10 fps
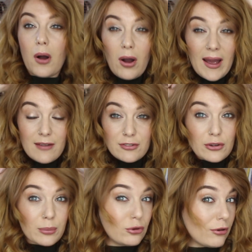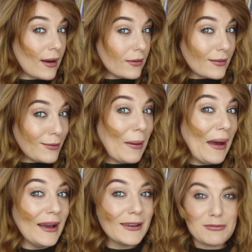I have a double crown at the
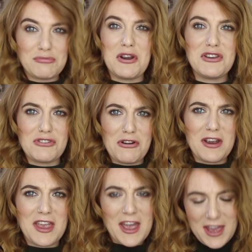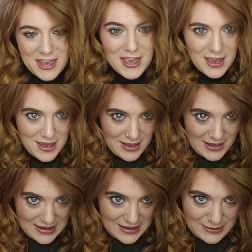back, which I hate.
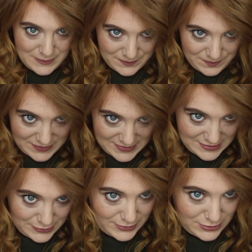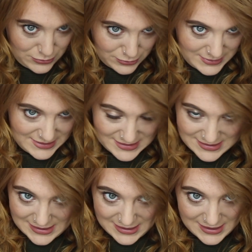So I always
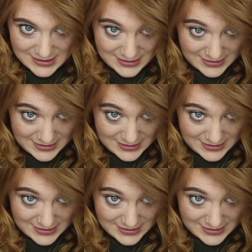take